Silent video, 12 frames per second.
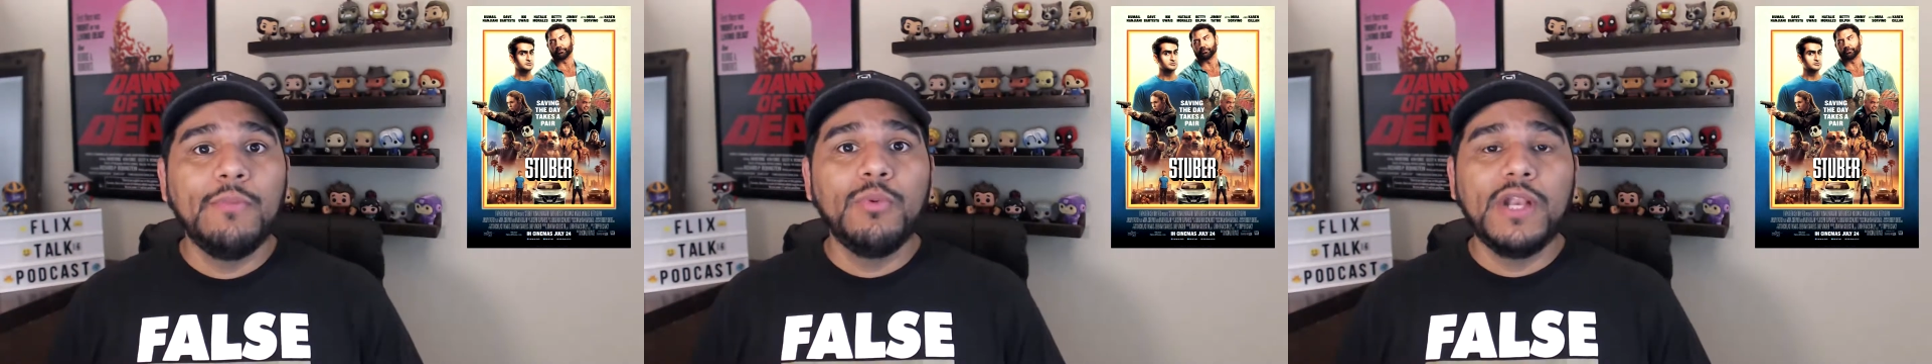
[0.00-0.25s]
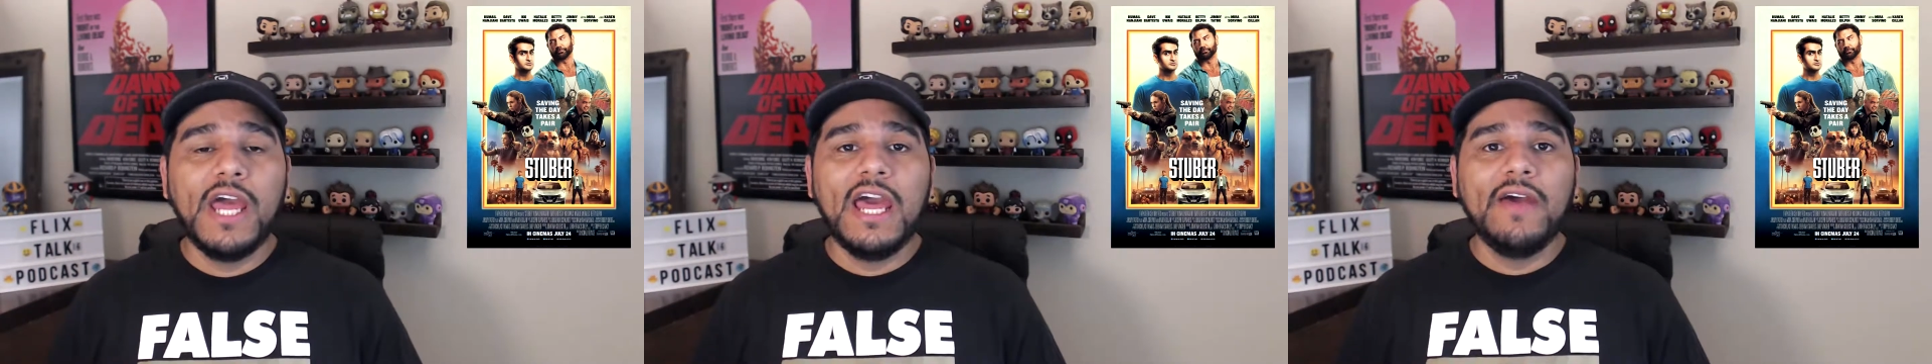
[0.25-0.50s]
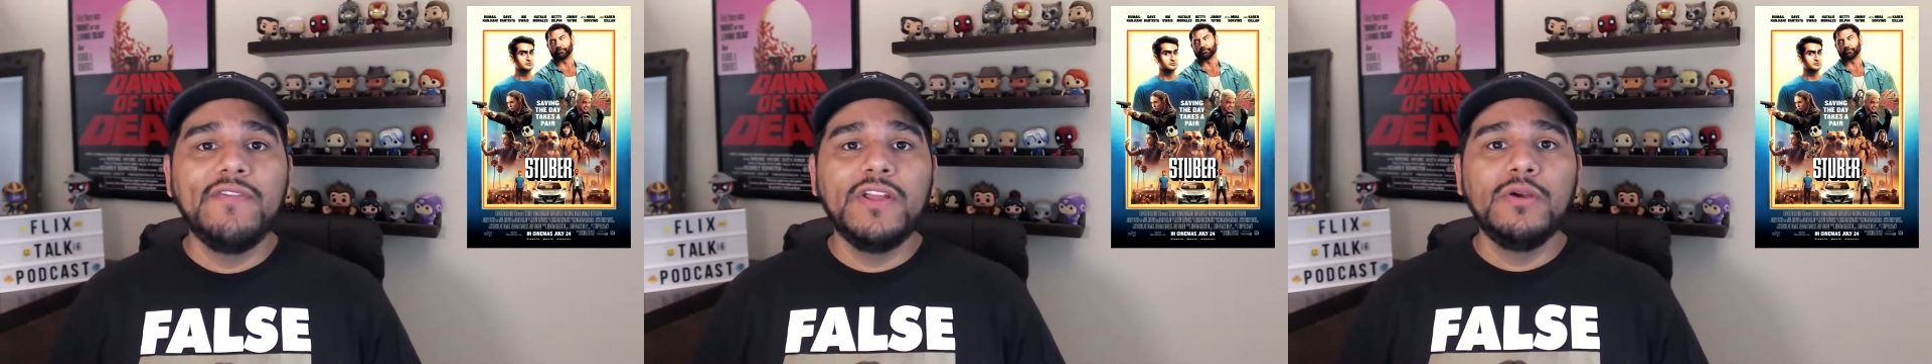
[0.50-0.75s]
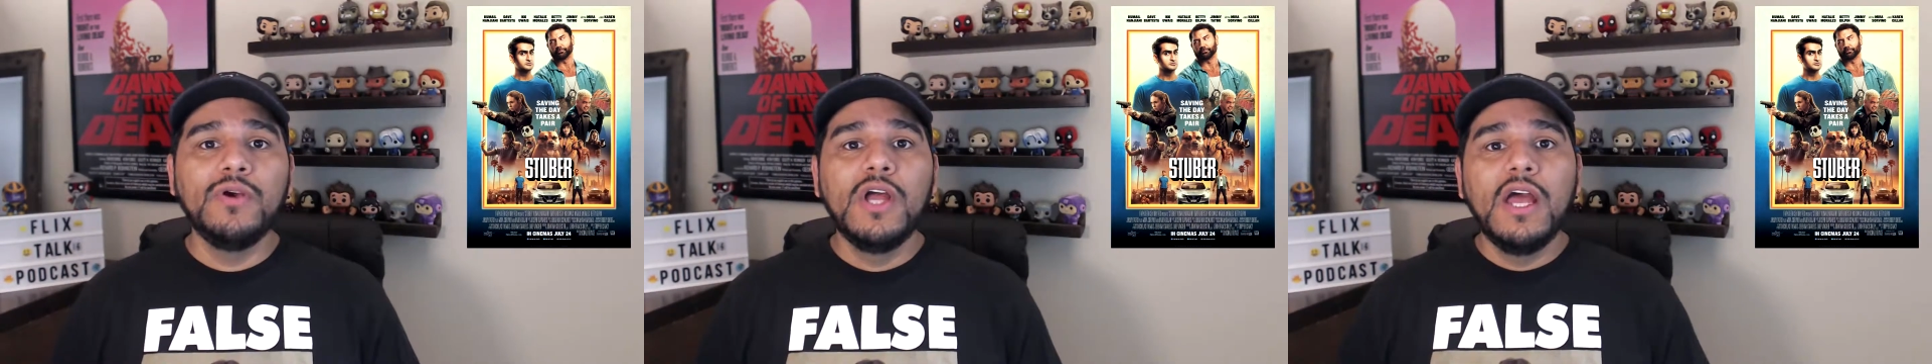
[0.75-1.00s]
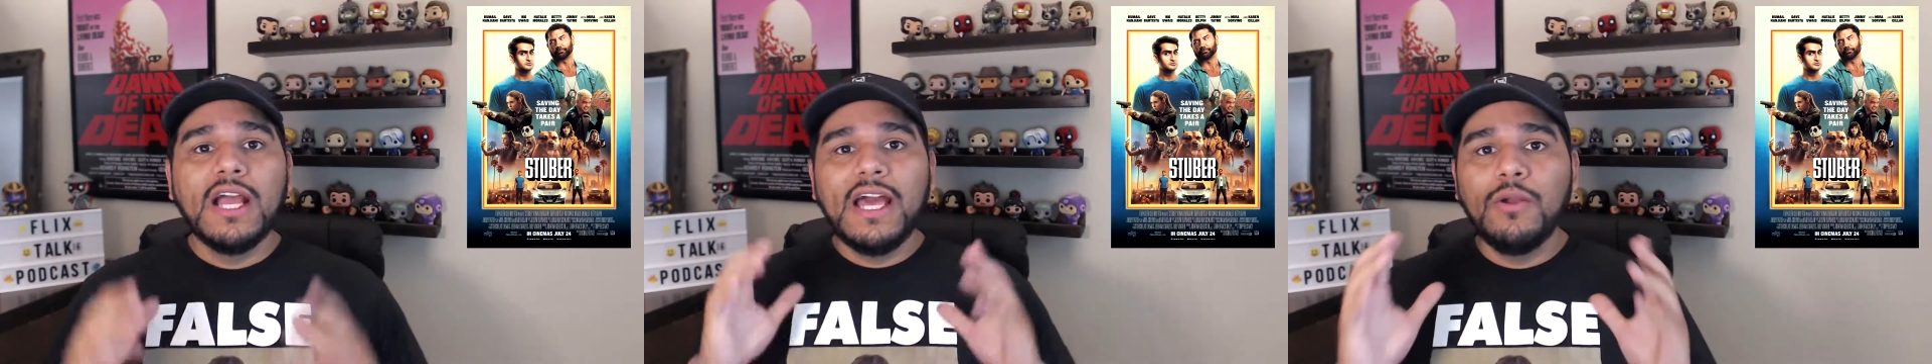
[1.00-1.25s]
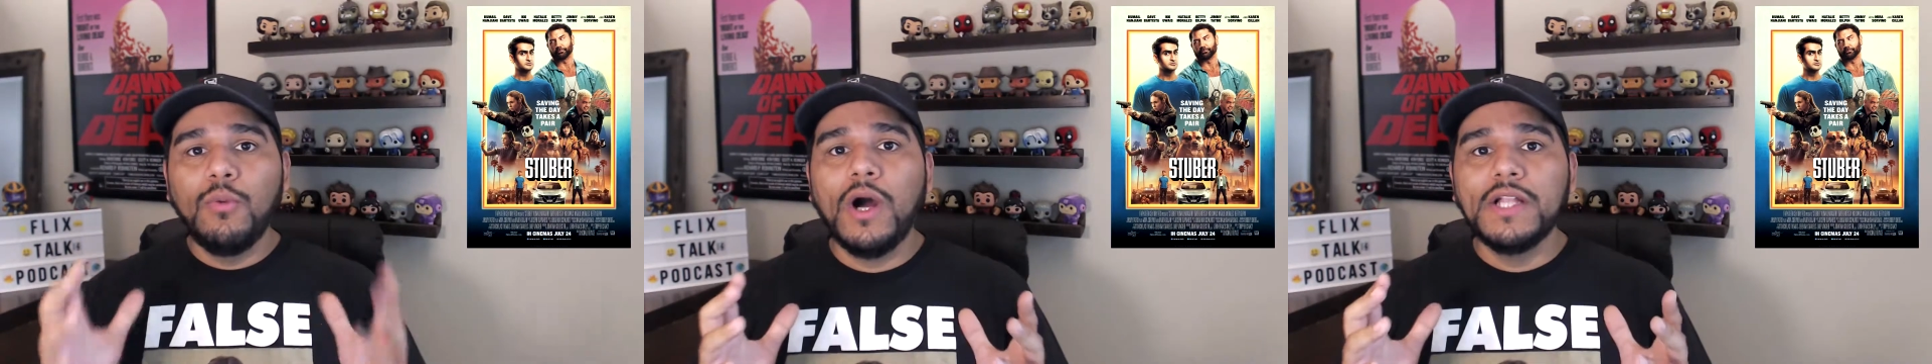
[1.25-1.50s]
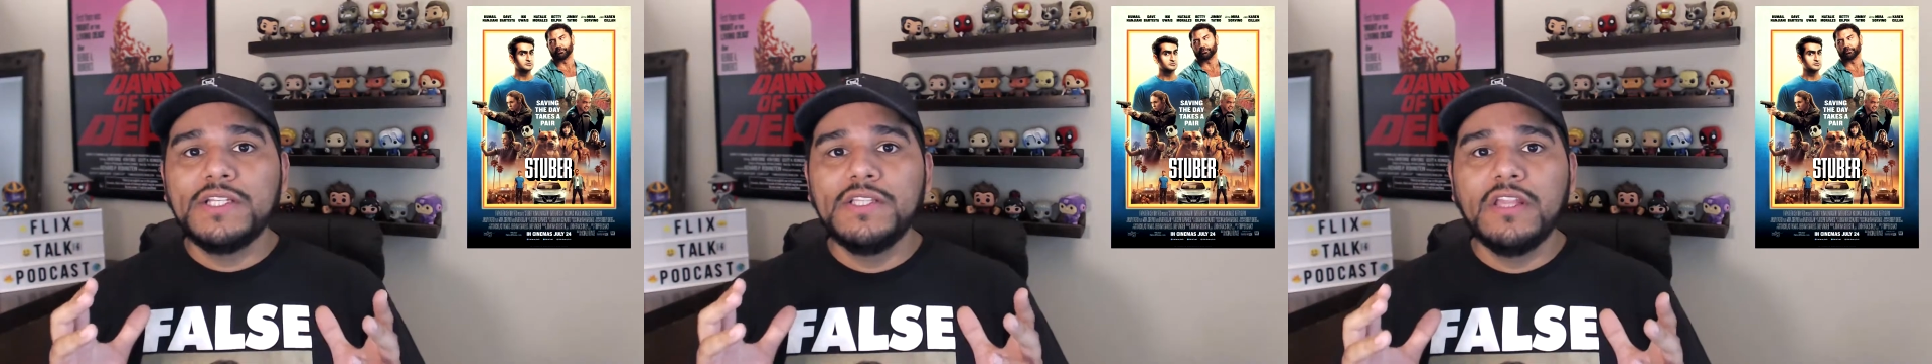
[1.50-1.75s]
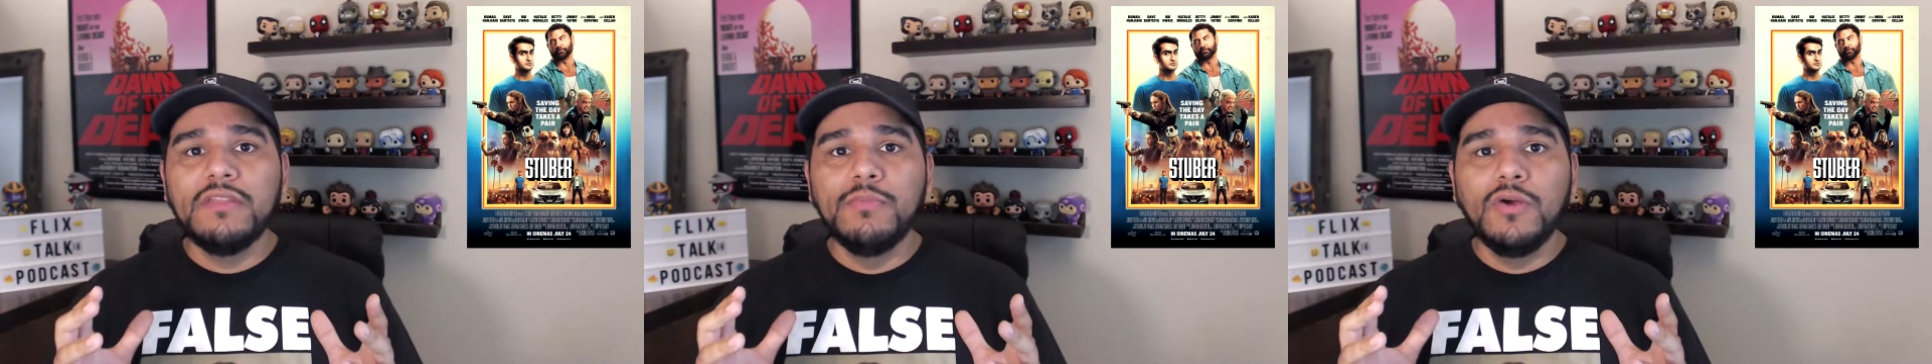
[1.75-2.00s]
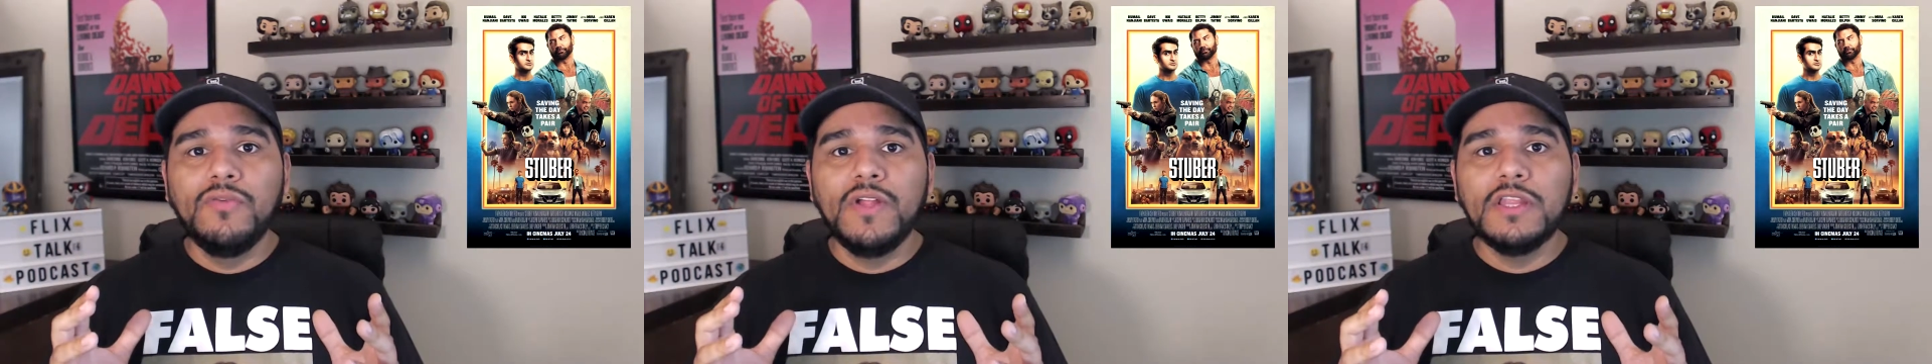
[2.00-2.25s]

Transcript: what have you, kind of watching this movie.